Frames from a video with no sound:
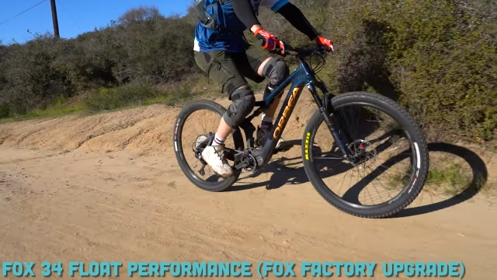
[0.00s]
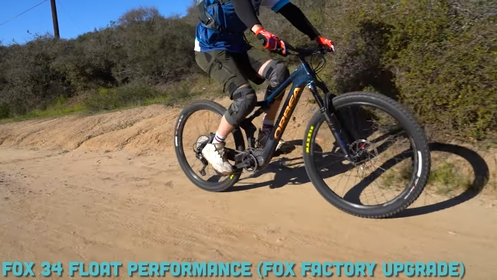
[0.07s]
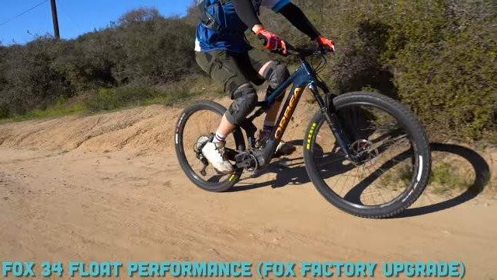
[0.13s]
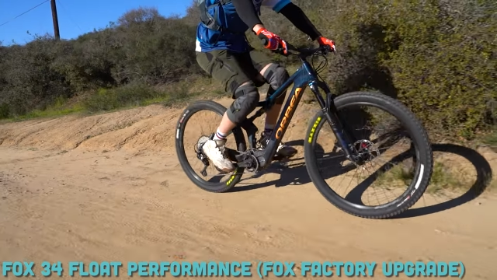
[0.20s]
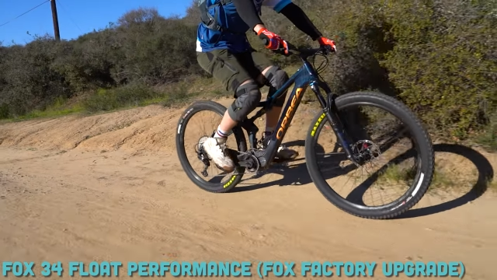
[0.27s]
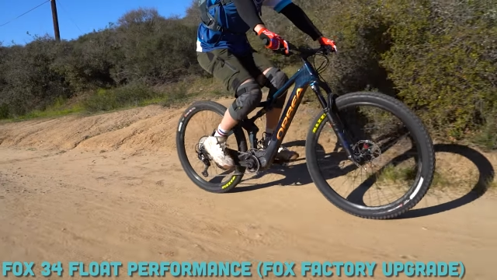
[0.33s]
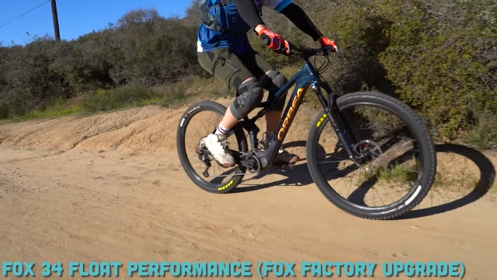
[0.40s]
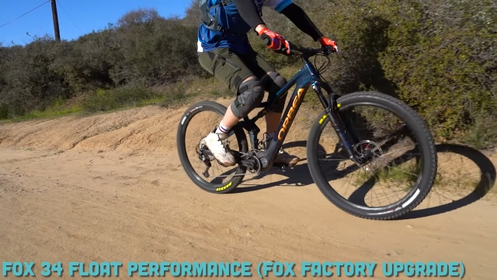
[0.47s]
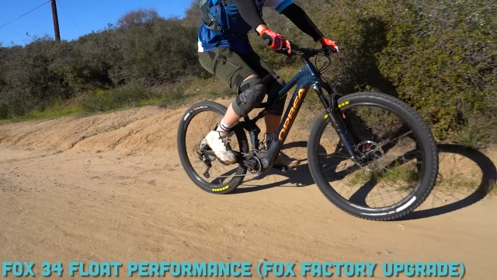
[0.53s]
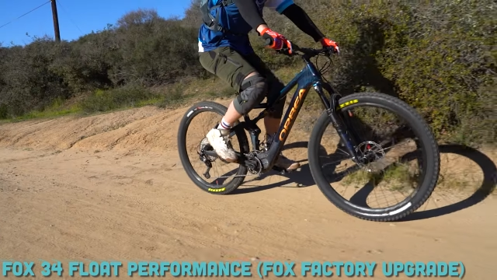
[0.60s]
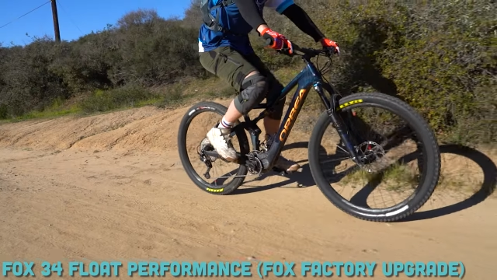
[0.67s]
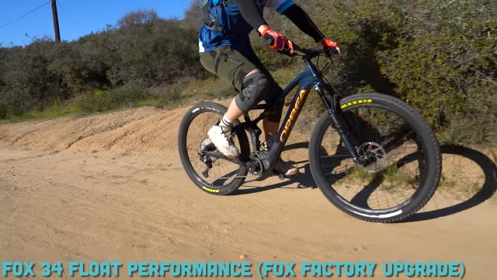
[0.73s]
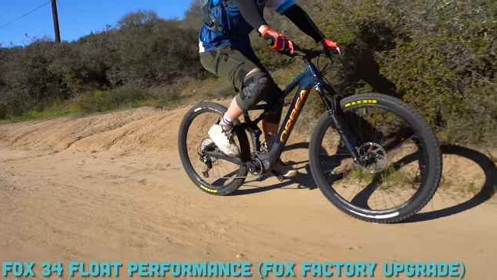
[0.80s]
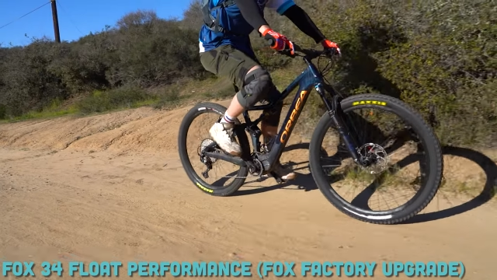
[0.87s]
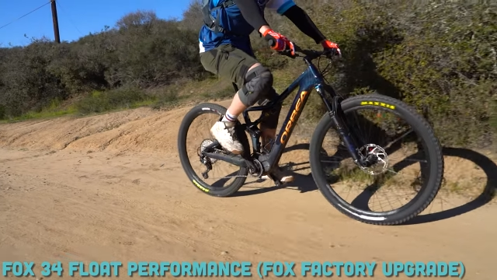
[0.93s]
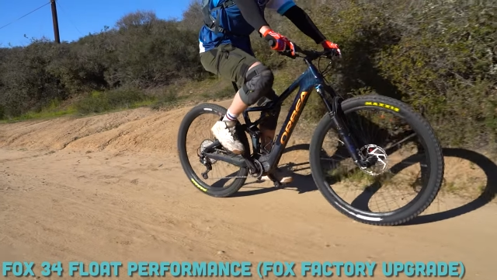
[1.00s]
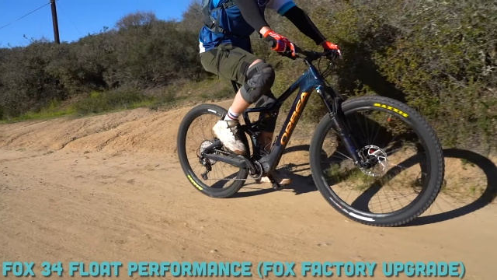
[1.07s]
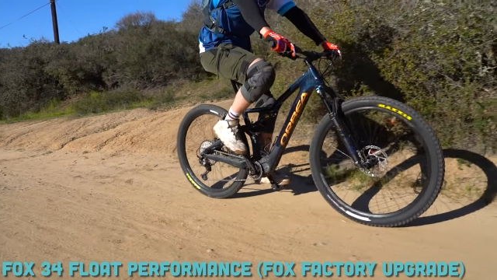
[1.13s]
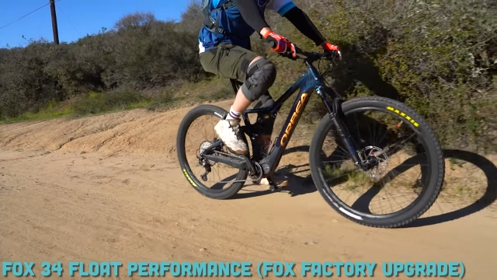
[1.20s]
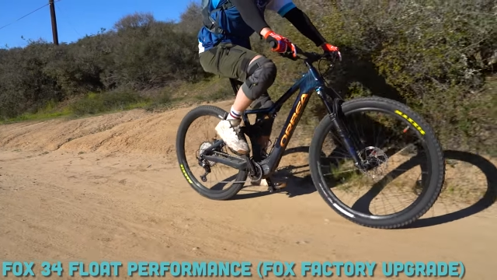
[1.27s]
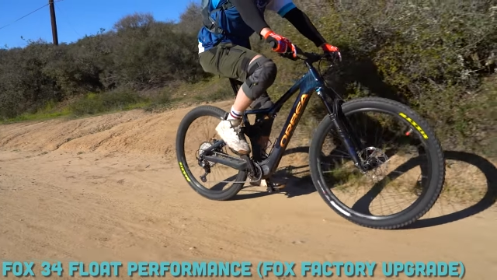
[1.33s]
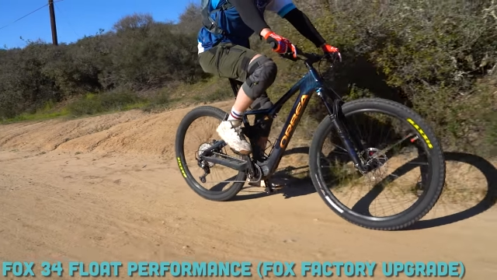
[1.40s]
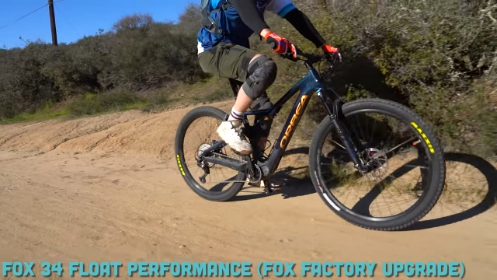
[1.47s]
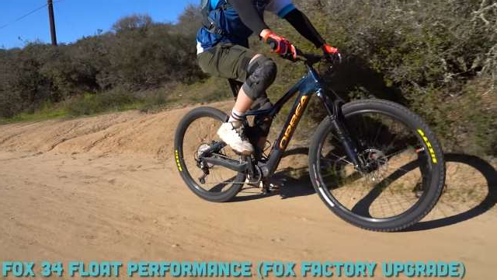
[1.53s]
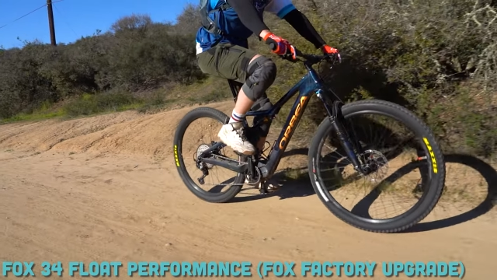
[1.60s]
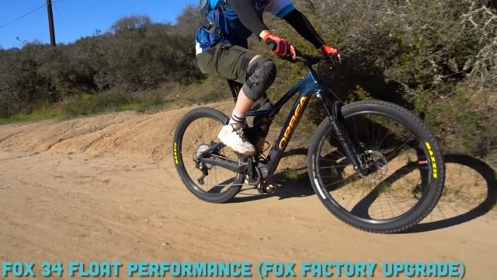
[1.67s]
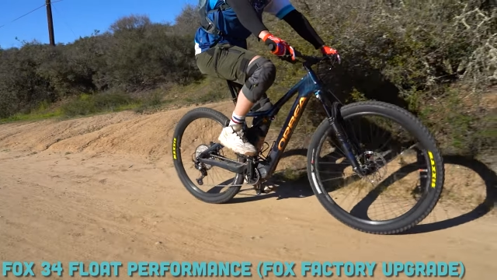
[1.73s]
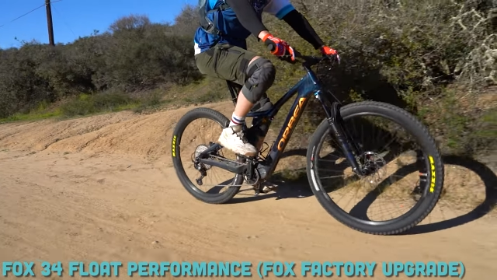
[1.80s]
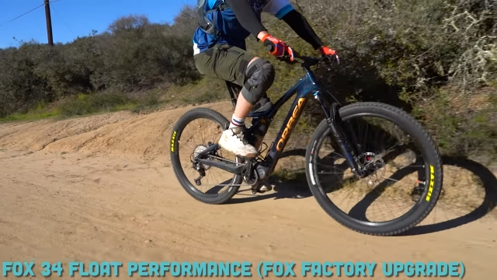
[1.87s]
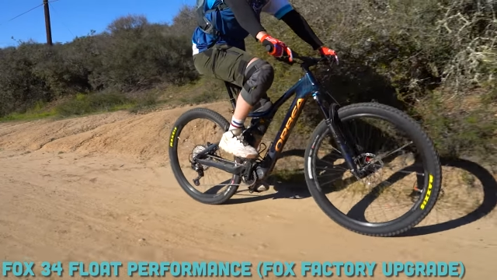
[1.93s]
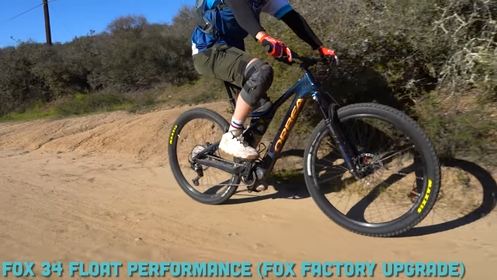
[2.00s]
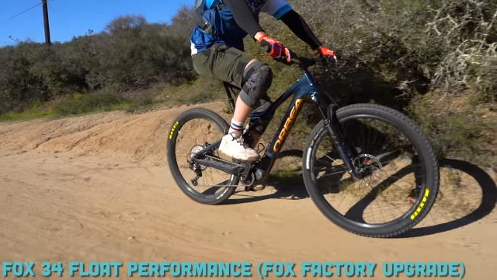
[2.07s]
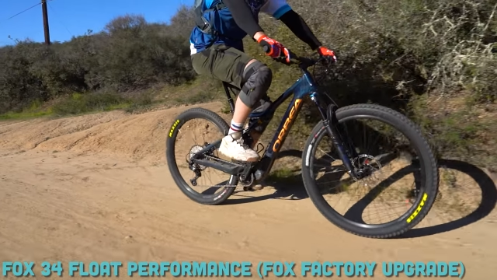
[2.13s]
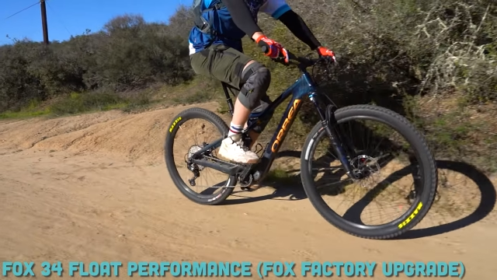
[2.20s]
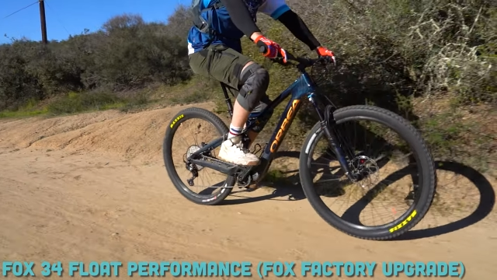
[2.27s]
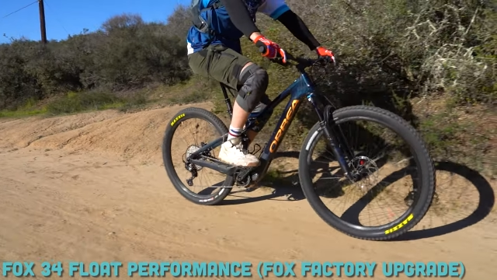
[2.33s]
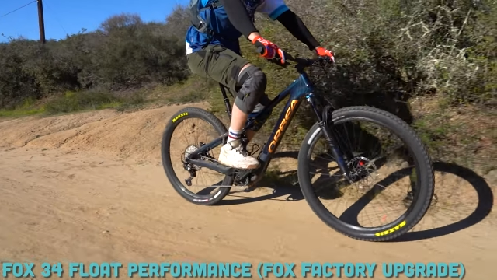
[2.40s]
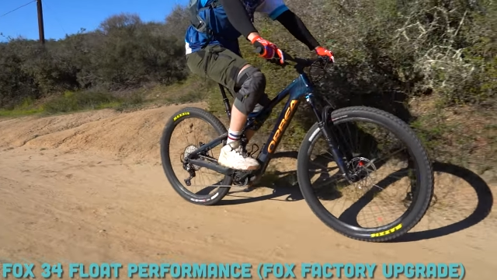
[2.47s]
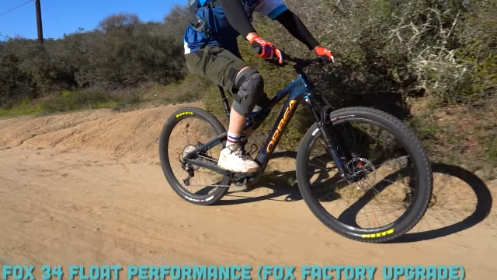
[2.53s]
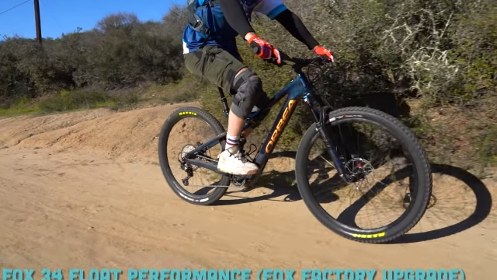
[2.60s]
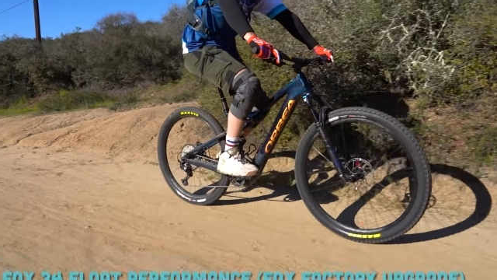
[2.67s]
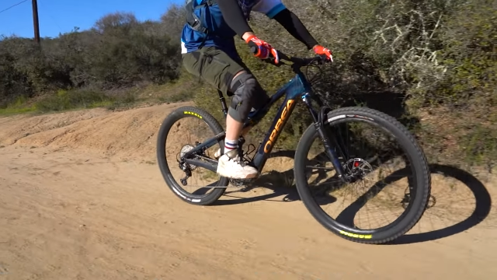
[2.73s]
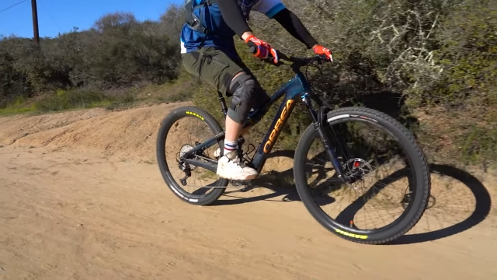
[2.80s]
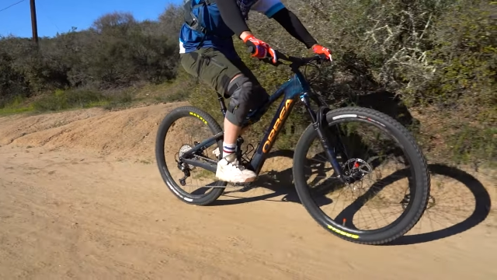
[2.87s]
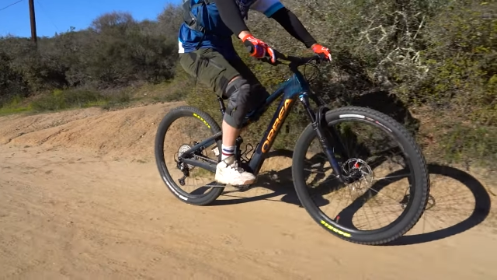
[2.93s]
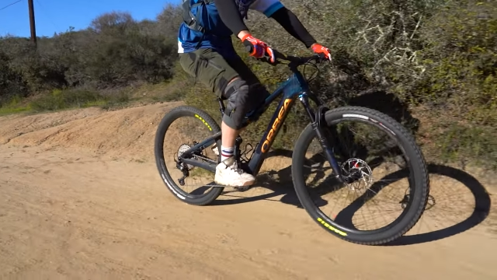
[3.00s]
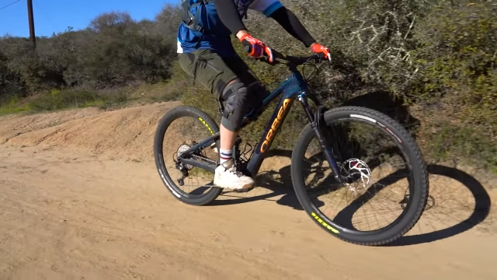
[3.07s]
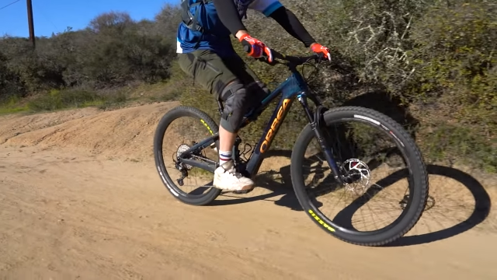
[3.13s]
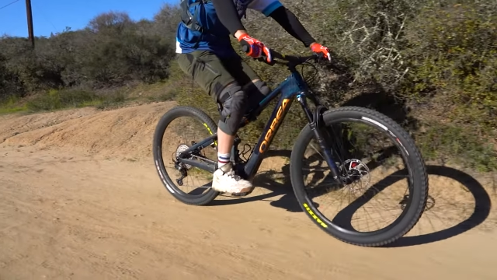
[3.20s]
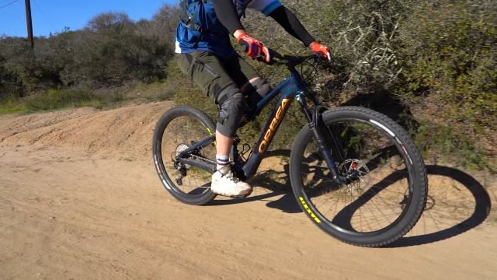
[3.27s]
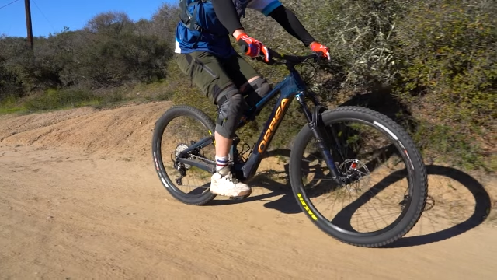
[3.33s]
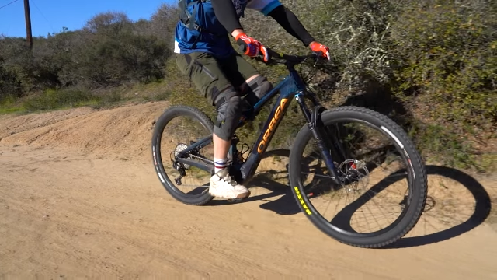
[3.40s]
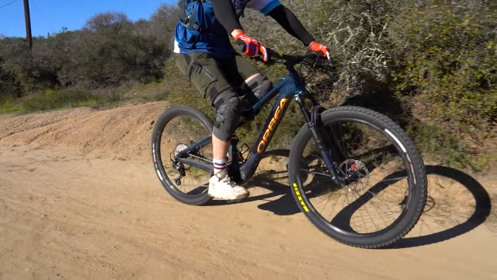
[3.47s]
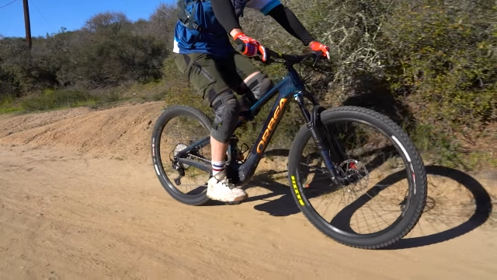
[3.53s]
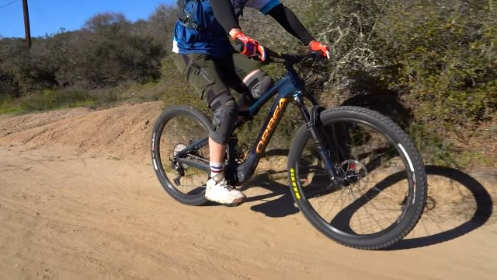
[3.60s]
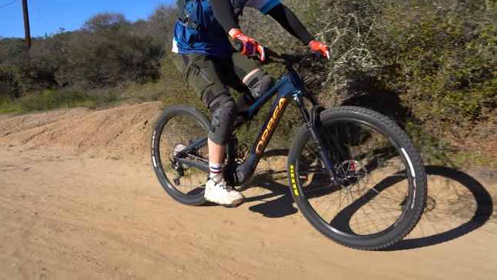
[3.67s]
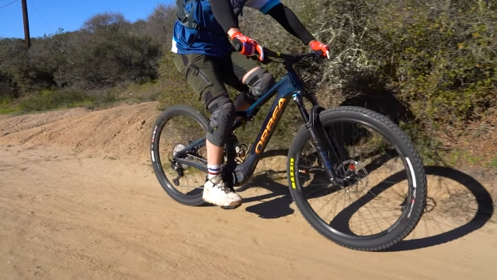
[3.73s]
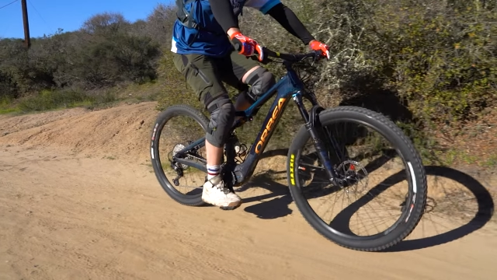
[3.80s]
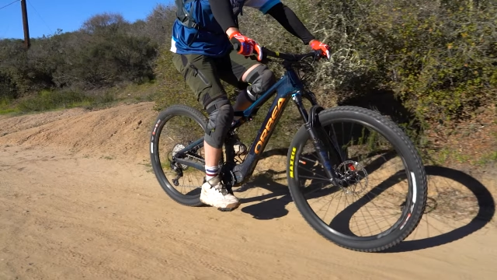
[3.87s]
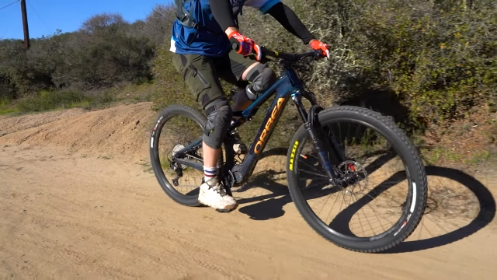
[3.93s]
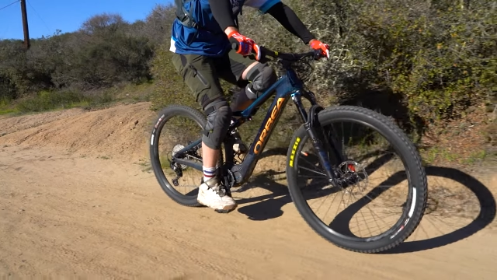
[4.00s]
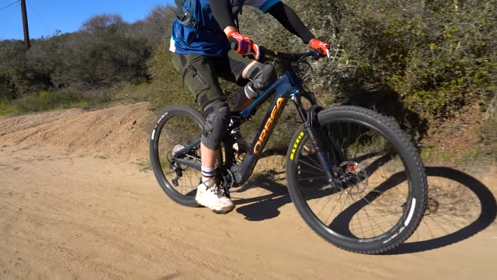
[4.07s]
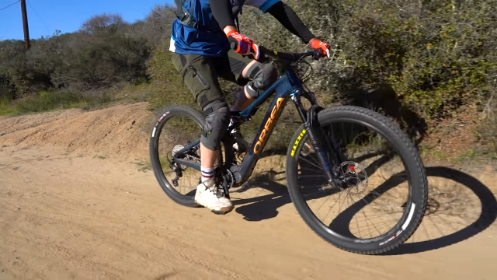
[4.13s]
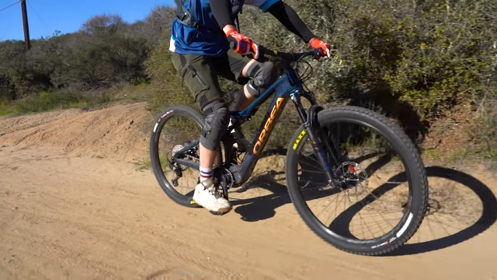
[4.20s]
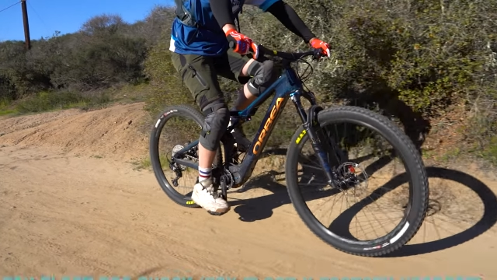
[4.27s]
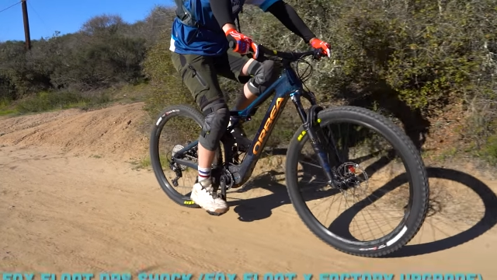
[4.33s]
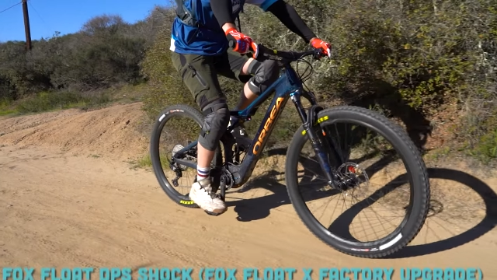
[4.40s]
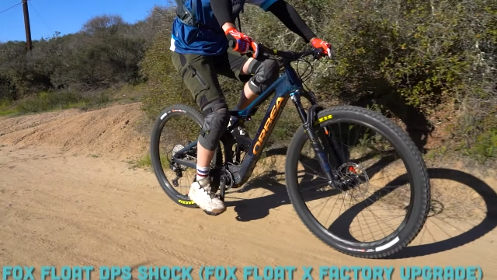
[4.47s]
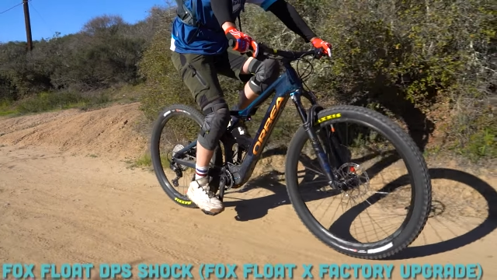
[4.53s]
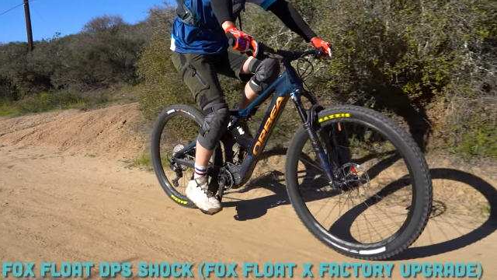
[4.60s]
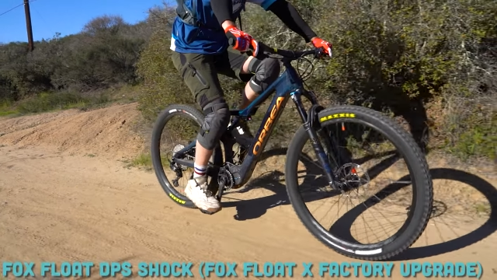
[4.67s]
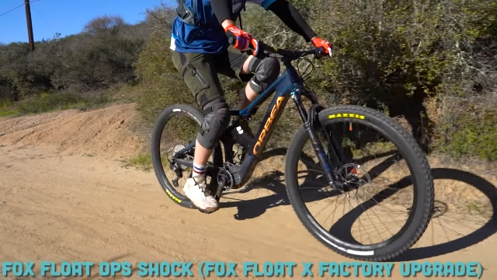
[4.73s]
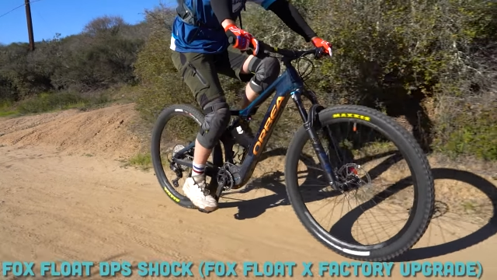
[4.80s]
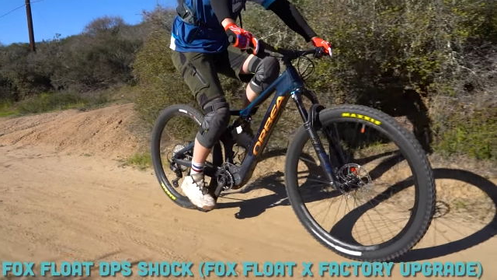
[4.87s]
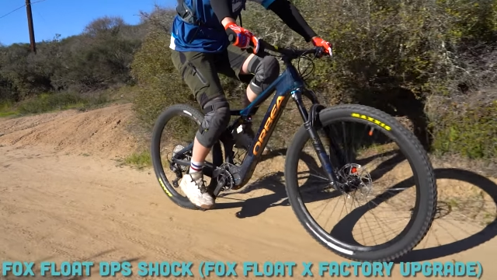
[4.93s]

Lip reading: Nobody's mouth can be seen.